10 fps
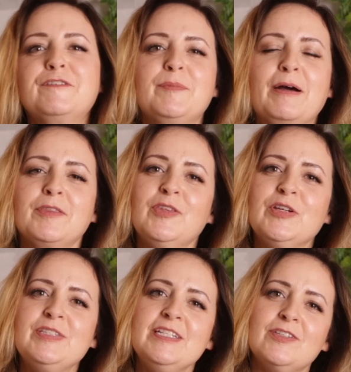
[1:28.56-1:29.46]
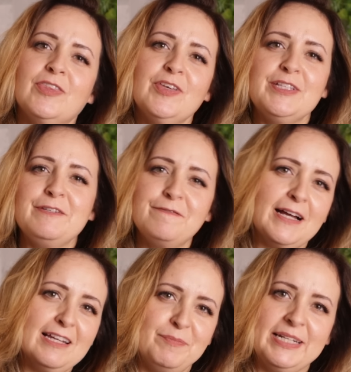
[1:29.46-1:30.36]
for about thirty to
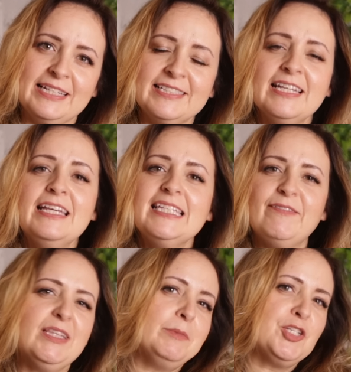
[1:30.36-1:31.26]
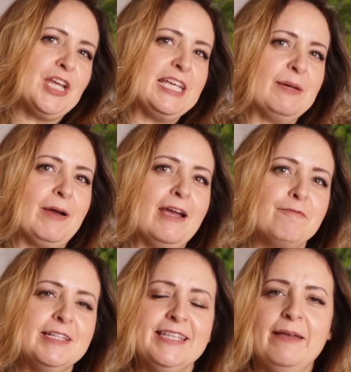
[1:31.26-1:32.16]
thirty-five minutes, giving them a shake about
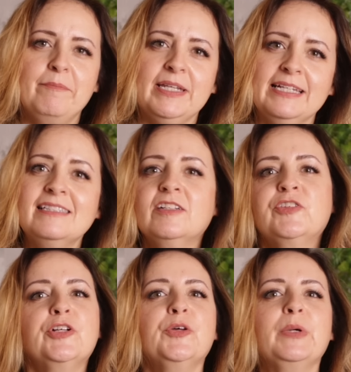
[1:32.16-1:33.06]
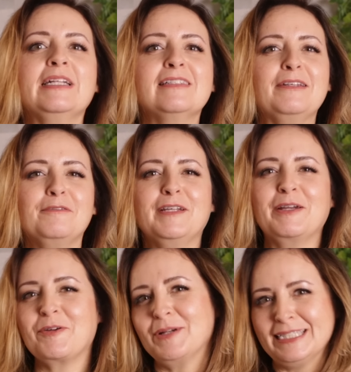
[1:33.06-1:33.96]
every ten minutes until the wings are lovely
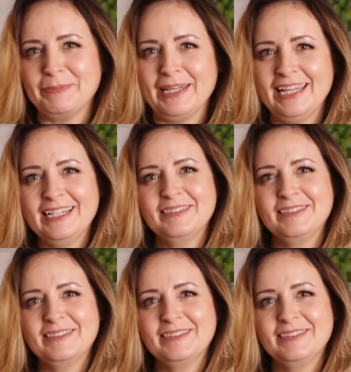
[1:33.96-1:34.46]
and crispy.